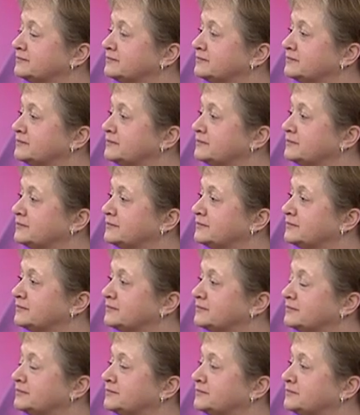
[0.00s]

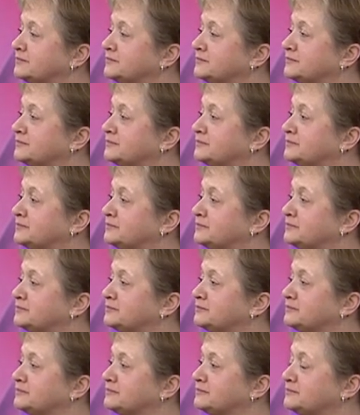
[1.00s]

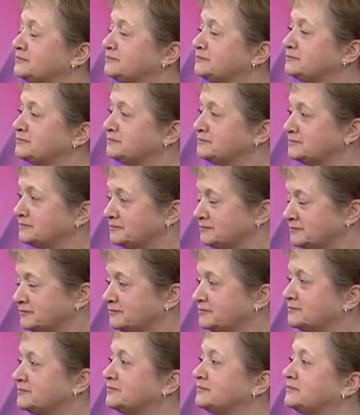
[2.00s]

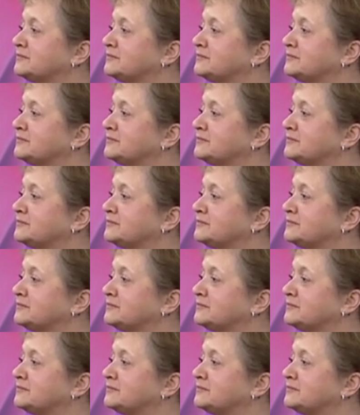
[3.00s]
(silent)